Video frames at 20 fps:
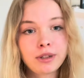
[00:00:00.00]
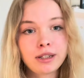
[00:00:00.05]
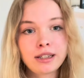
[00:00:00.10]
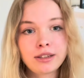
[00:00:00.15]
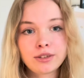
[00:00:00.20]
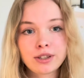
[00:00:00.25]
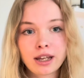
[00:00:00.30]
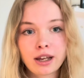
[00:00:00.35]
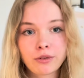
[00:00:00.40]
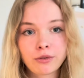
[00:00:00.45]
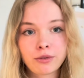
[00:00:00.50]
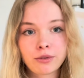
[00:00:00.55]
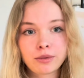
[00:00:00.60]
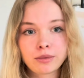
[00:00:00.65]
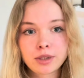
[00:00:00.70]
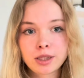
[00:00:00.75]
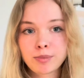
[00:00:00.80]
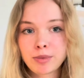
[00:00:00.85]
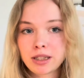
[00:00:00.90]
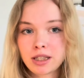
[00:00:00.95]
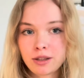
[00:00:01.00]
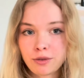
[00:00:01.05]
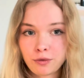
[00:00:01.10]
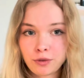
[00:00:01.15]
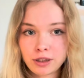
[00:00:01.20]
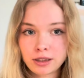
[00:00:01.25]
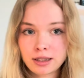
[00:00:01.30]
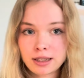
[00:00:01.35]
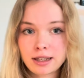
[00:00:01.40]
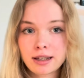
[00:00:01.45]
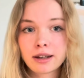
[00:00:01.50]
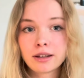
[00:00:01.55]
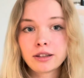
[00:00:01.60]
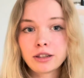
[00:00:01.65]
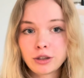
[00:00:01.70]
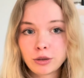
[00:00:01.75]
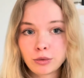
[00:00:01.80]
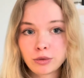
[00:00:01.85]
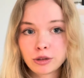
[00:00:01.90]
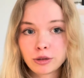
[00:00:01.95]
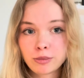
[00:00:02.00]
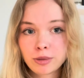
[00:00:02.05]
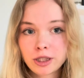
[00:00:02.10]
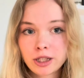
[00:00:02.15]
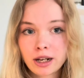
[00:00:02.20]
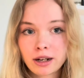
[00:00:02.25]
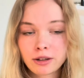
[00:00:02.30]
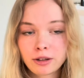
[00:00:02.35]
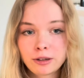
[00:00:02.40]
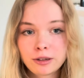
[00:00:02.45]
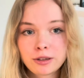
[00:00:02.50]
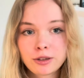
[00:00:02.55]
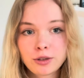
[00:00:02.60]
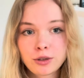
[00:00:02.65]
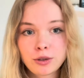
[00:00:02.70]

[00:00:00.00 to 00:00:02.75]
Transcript: need to have specifically a YouTube channel